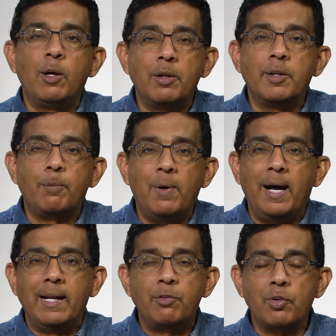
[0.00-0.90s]
on the
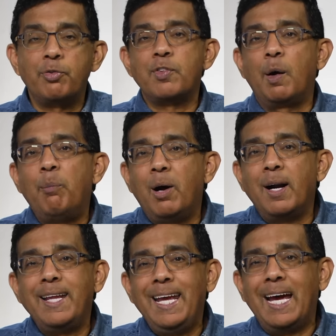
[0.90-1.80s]
rights of
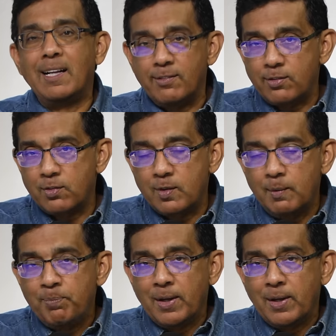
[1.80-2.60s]
somebody else.